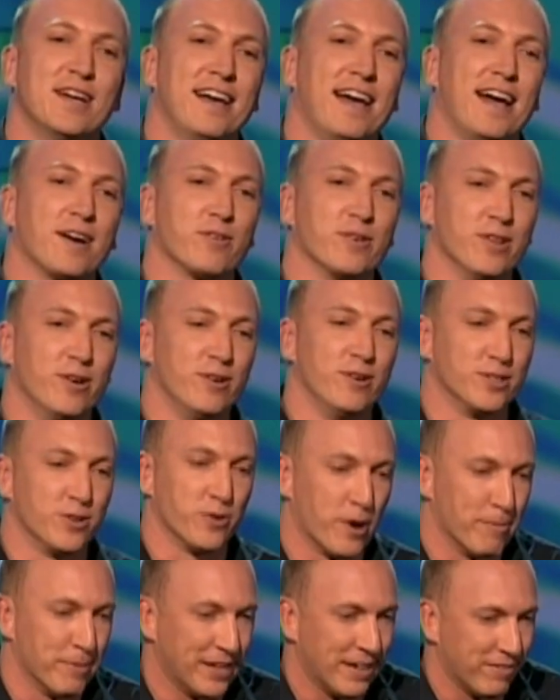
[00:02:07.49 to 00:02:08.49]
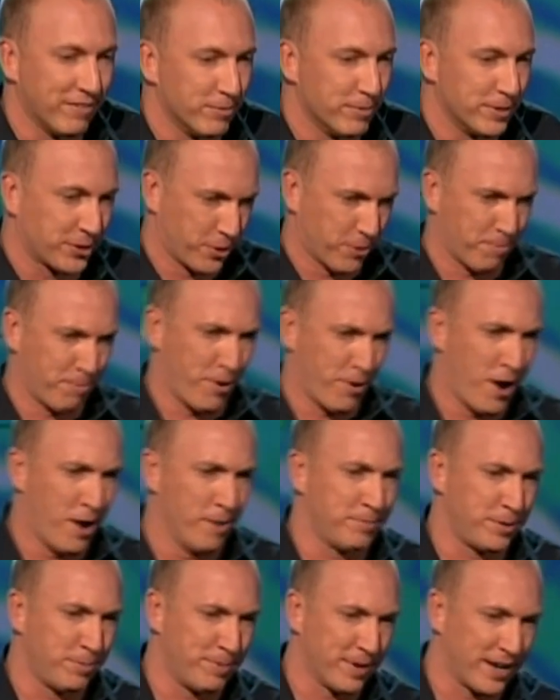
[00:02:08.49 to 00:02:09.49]
Heck, with older women, even Mr.
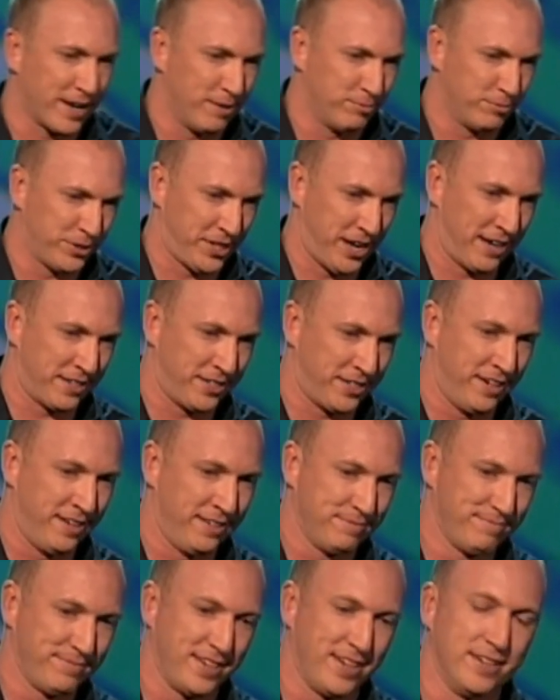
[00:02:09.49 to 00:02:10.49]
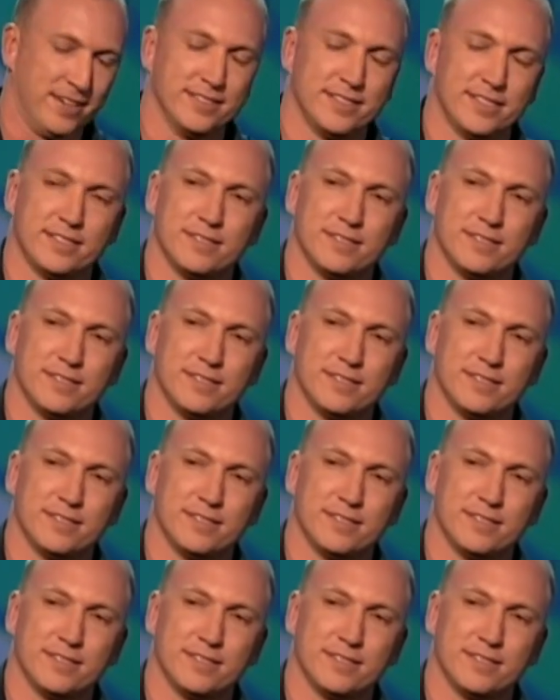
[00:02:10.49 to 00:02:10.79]
Prompt becomes sexy, you know?